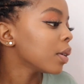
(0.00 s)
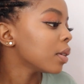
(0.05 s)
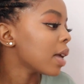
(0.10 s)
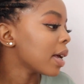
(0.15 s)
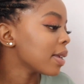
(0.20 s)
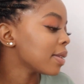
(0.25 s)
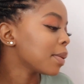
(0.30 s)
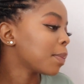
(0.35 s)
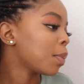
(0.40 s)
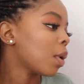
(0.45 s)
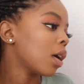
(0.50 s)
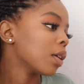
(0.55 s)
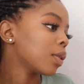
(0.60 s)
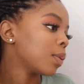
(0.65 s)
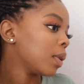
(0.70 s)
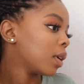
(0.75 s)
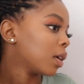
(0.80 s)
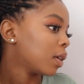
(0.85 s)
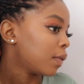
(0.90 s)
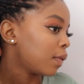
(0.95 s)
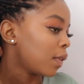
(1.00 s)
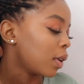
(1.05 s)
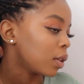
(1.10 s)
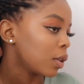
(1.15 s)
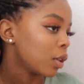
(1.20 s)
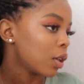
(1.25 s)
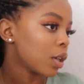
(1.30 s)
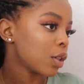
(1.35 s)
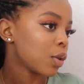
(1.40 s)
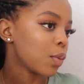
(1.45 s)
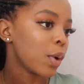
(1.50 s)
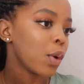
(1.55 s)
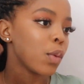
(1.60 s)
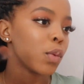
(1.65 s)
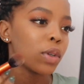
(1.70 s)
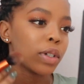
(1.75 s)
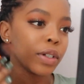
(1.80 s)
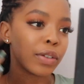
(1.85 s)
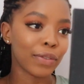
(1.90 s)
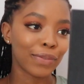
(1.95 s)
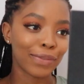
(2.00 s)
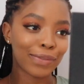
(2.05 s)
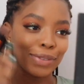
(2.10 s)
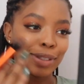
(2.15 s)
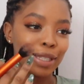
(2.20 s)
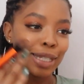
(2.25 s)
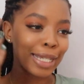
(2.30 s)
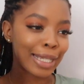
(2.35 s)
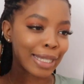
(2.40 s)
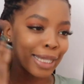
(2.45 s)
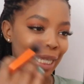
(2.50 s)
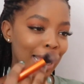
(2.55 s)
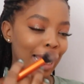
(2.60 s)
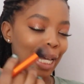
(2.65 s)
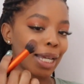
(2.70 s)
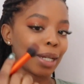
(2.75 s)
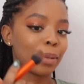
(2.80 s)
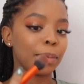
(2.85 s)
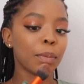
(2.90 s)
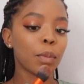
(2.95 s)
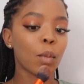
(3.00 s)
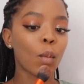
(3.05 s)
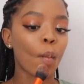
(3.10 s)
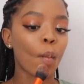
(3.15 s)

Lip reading: that's the path we're gonna follow because we wanna flick that.